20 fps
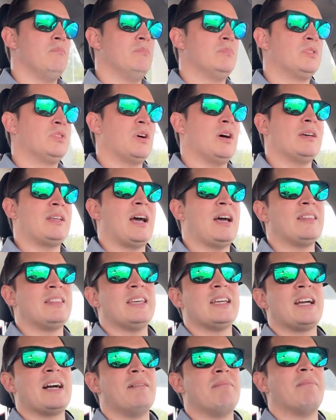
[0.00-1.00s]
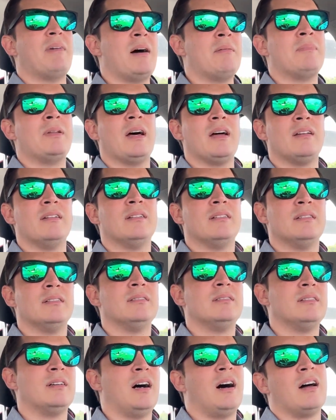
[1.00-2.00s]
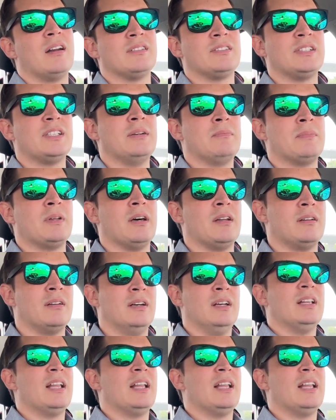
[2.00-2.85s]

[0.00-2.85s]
So I think I'm done. Honestly, I'm done.